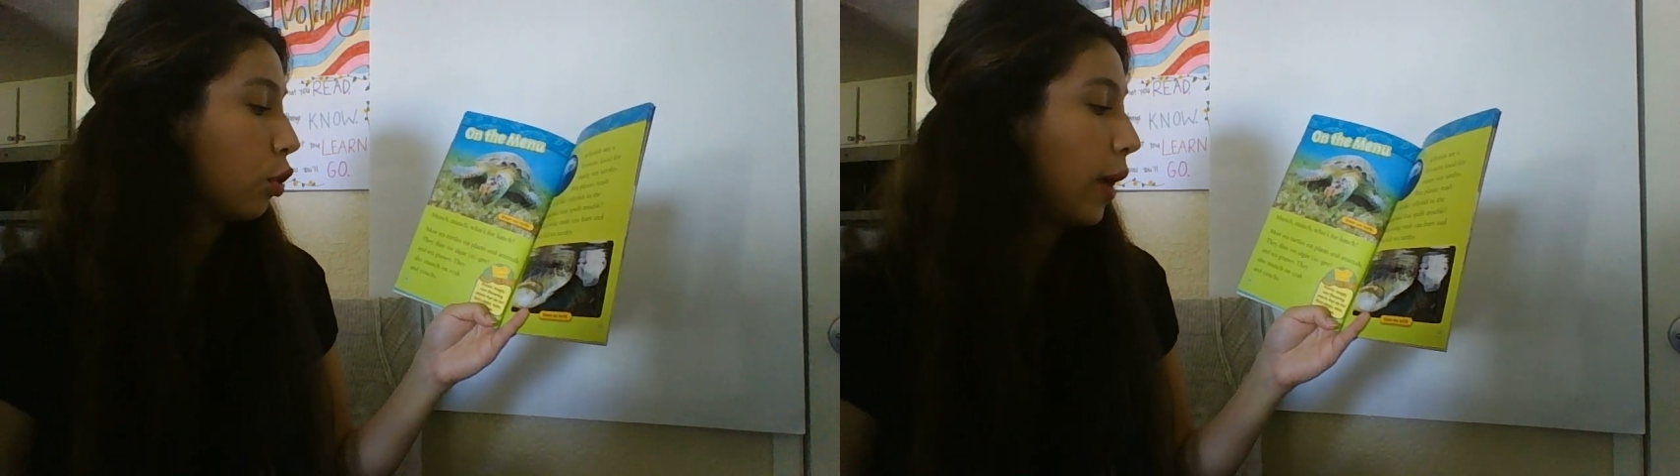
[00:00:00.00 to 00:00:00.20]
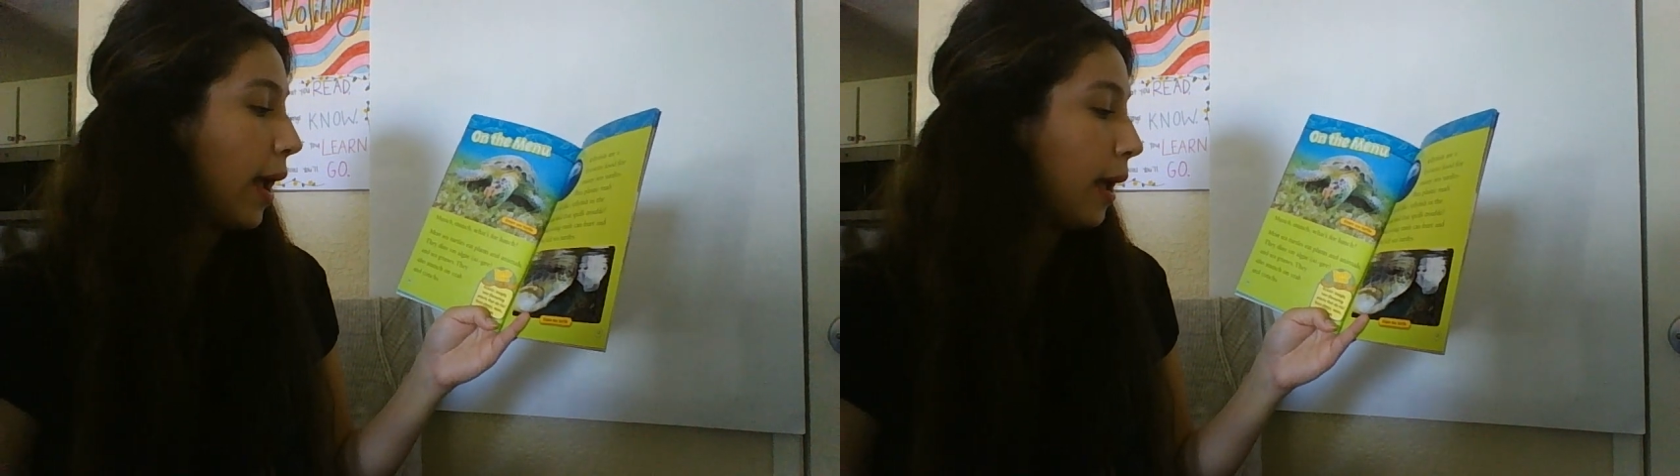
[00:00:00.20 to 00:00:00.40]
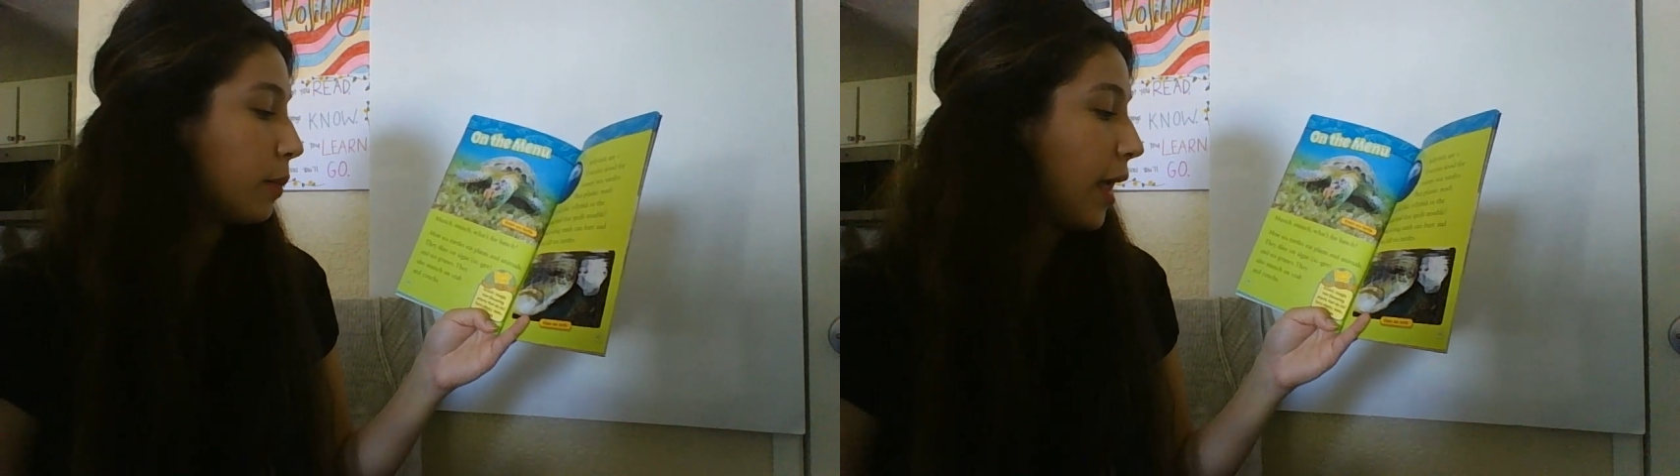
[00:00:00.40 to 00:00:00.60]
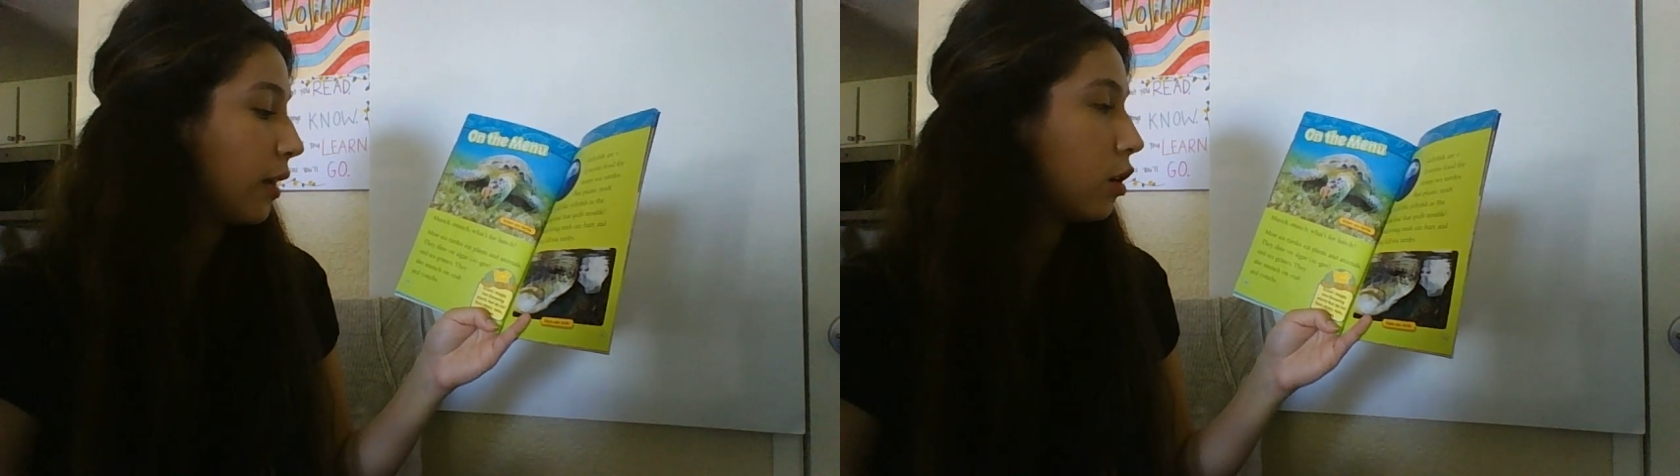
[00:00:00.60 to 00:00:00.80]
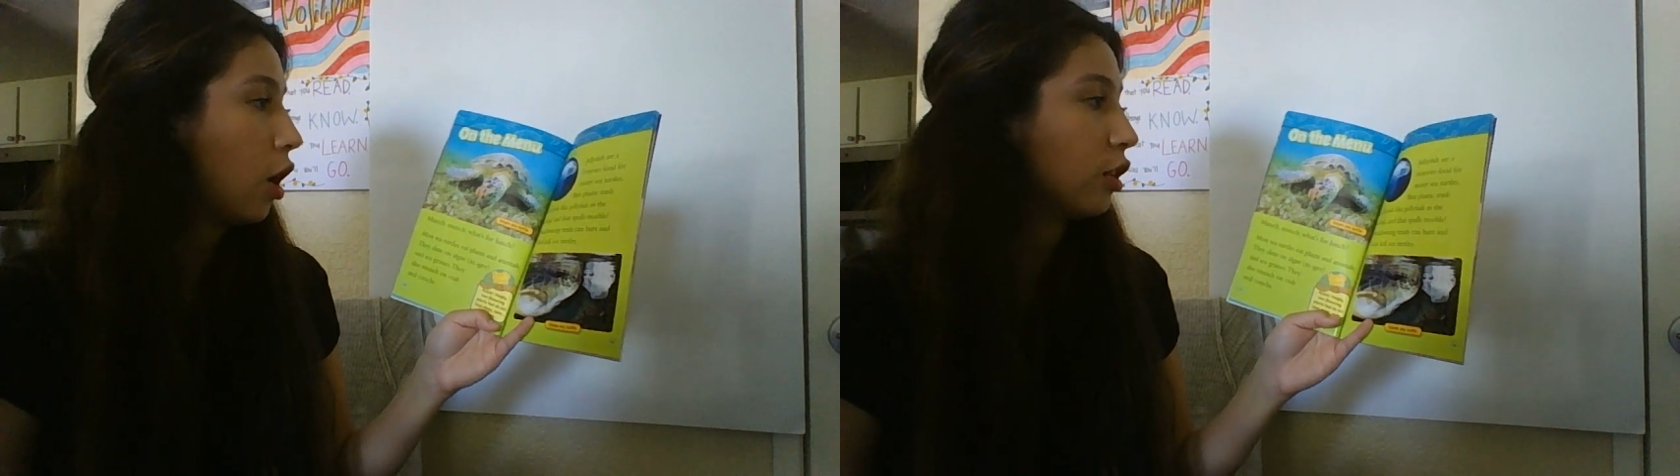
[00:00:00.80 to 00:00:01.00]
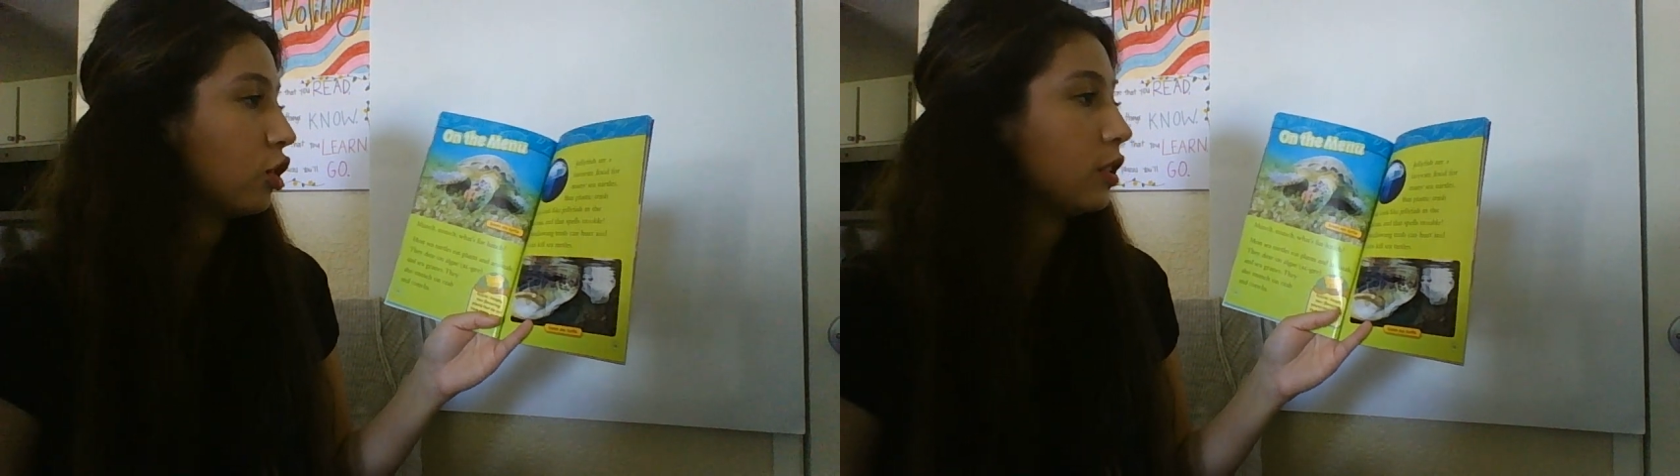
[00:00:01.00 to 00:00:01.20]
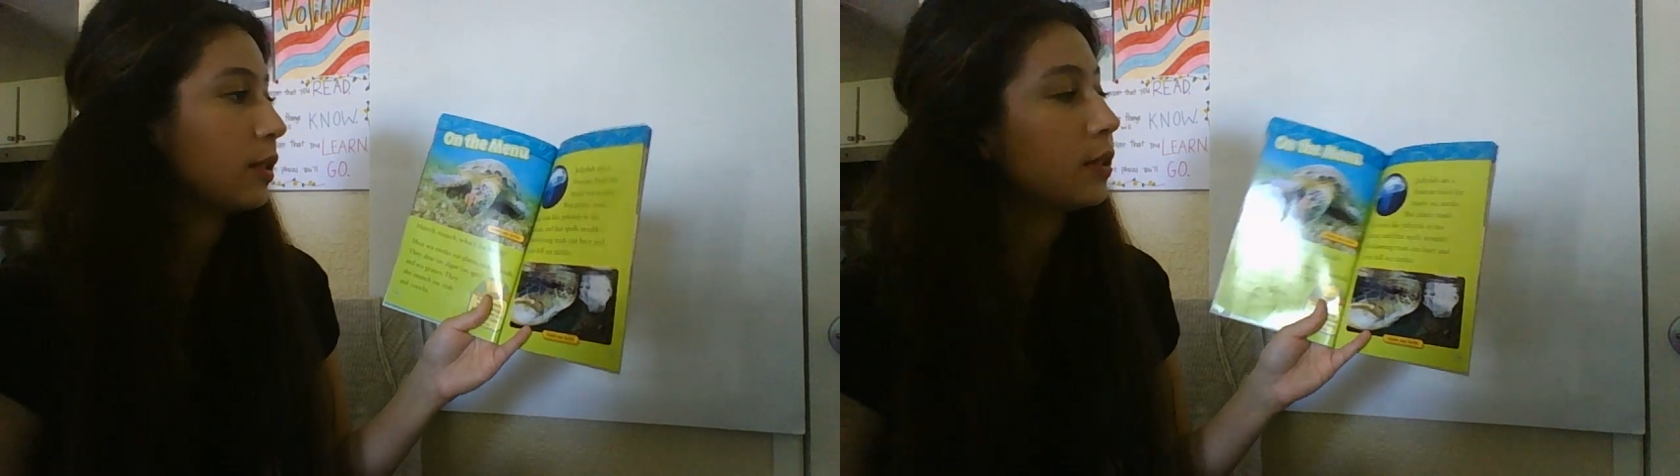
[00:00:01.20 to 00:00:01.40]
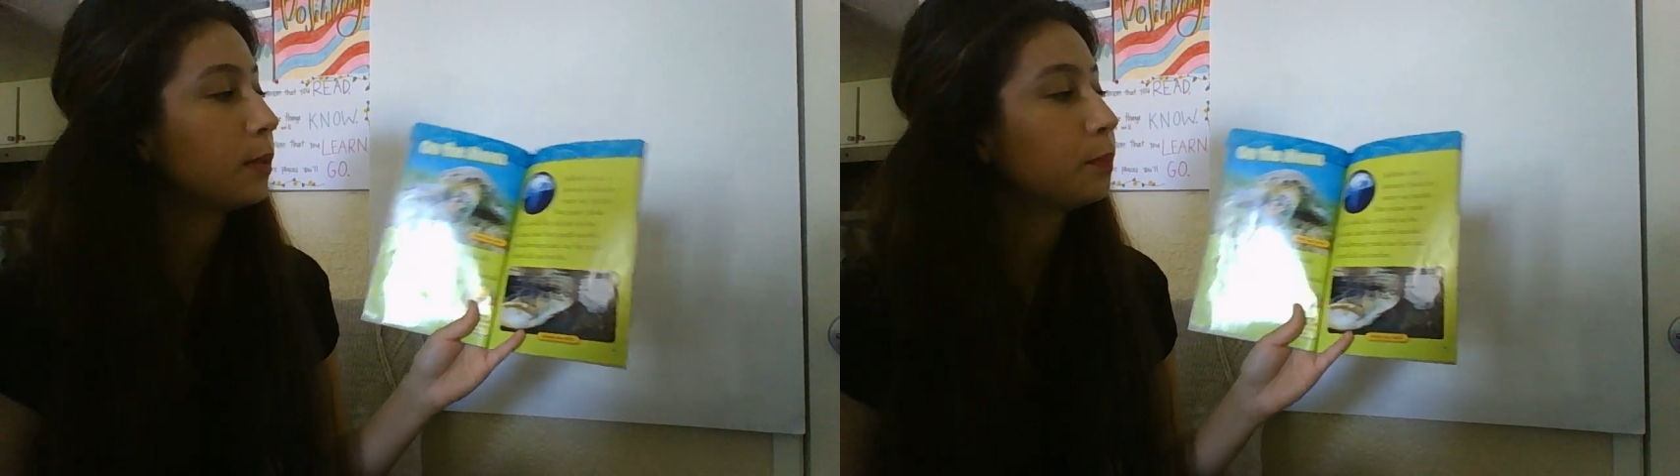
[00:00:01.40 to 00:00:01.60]
crab and
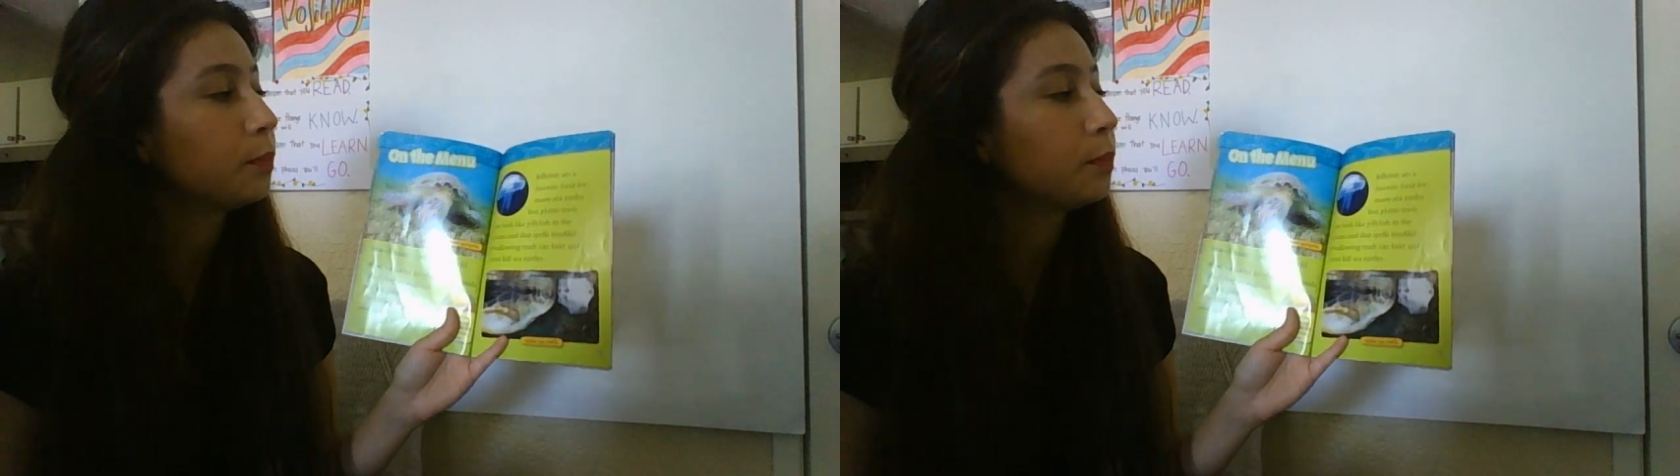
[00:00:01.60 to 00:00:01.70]
conches.